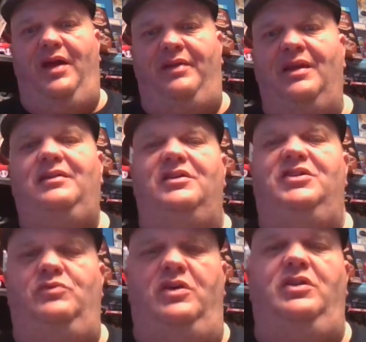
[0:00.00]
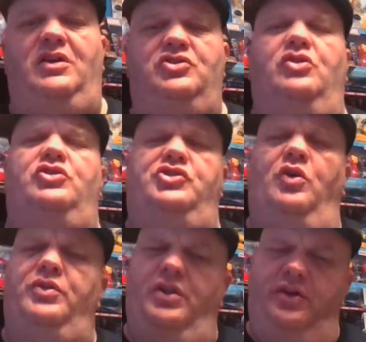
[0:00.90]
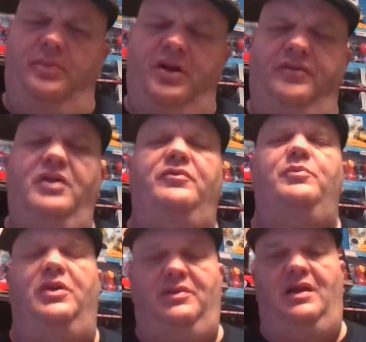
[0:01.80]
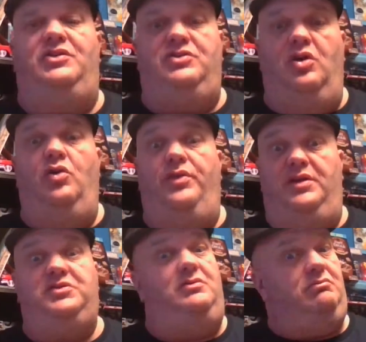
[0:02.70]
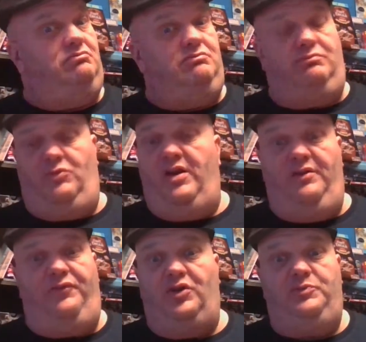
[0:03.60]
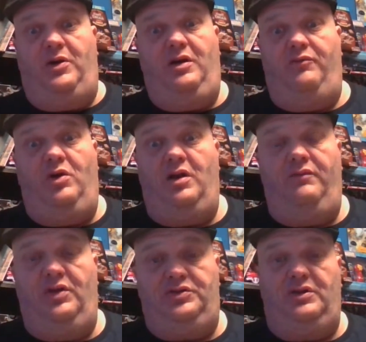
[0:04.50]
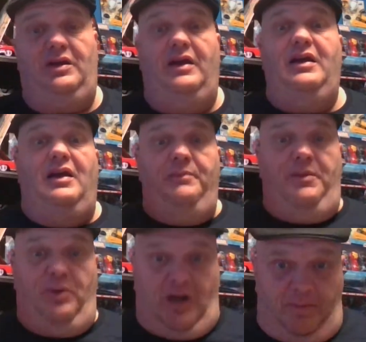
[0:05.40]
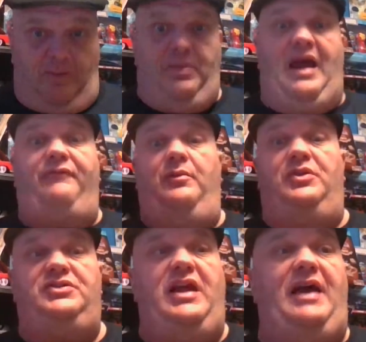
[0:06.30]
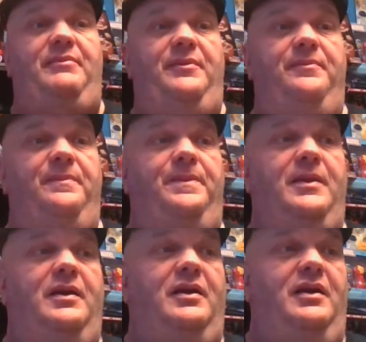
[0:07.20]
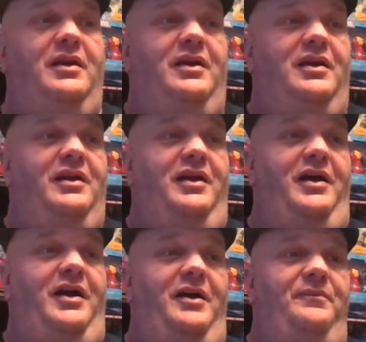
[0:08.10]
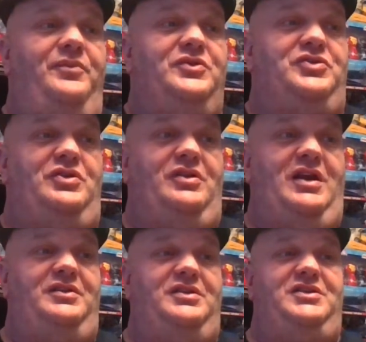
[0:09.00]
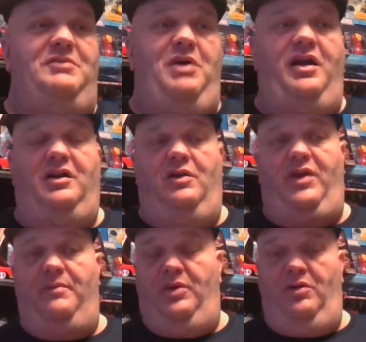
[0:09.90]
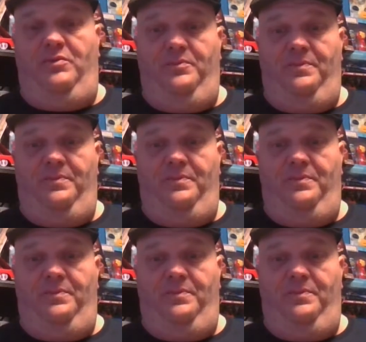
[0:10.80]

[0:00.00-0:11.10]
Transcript: I think this is what they should have showed a little bit of, but they show this right in the first part of WandaVision, people coming back from the snap. Um, so you get to see Monica Rambeau